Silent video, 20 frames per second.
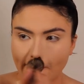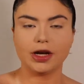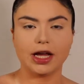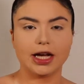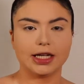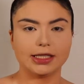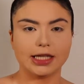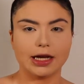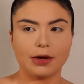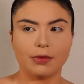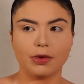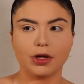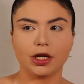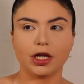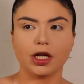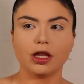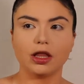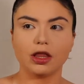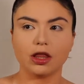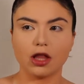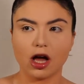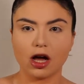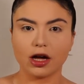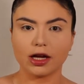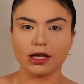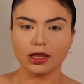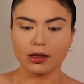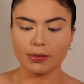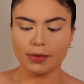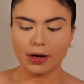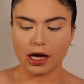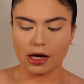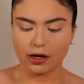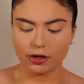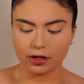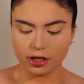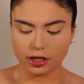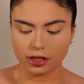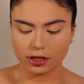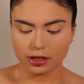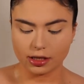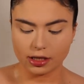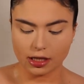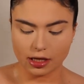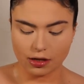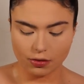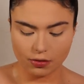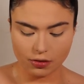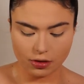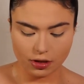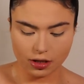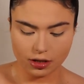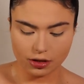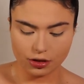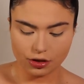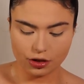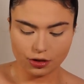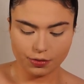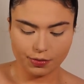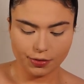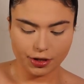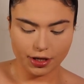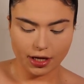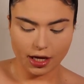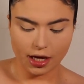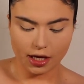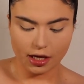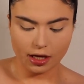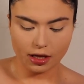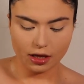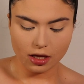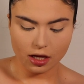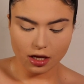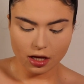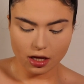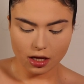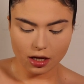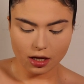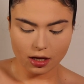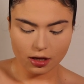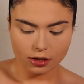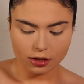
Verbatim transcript: Next, I want to lock in the powders because I don't want a super cakey look.